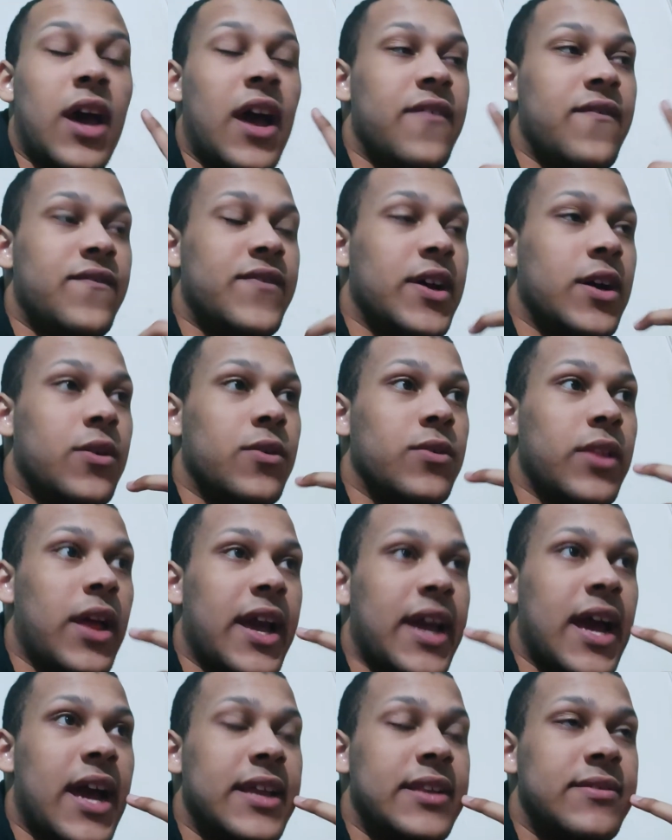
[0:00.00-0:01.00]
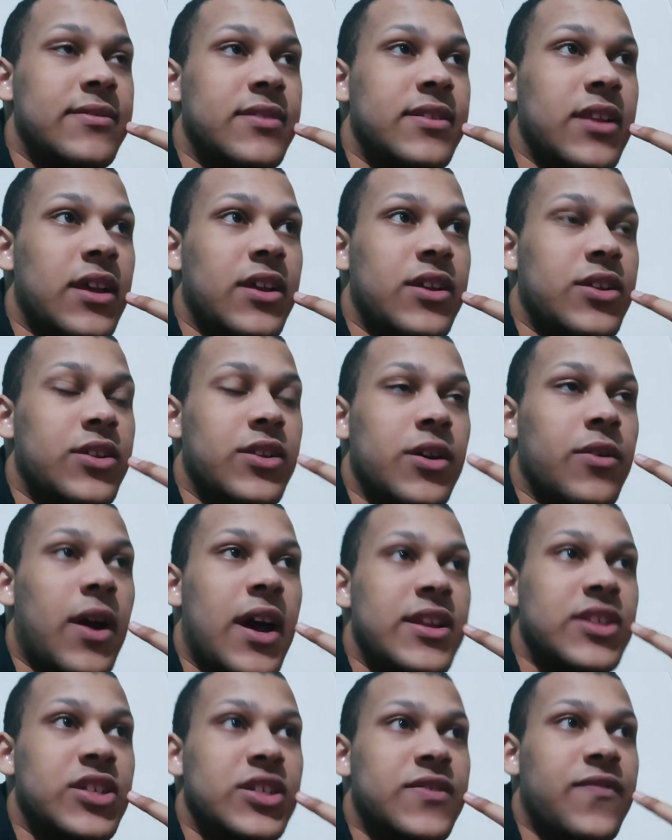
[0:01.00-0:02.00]
I felt like I
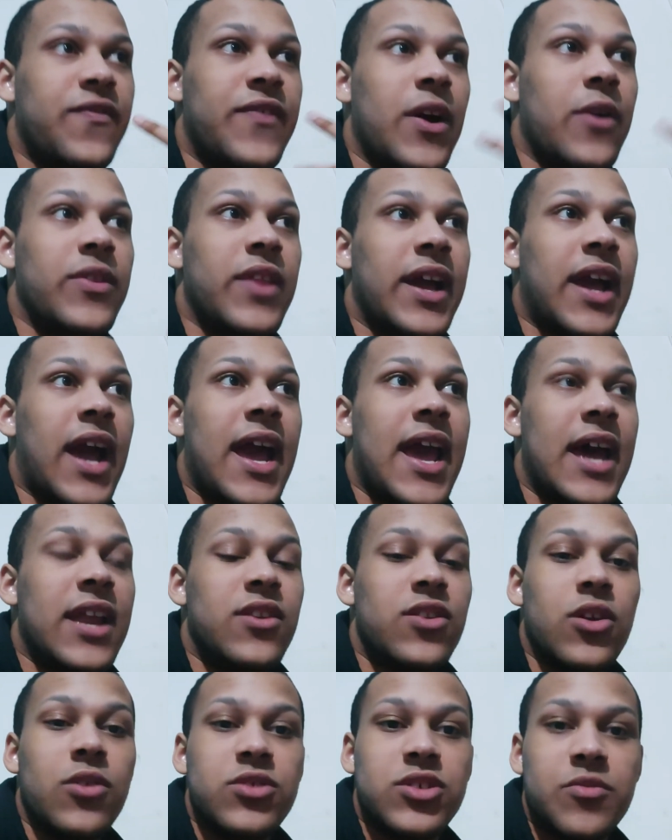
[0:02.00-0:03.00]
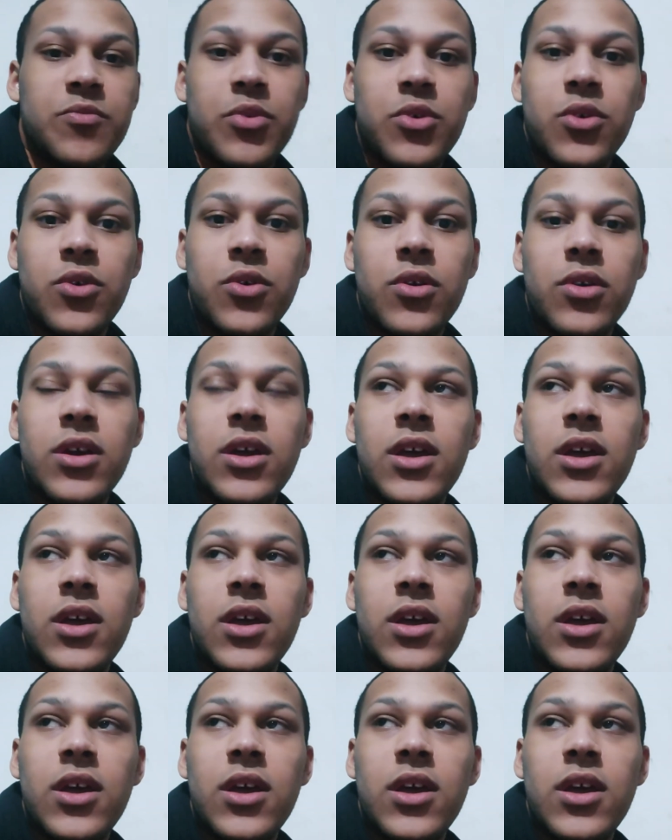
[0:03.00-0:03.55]
just felt like I had no support.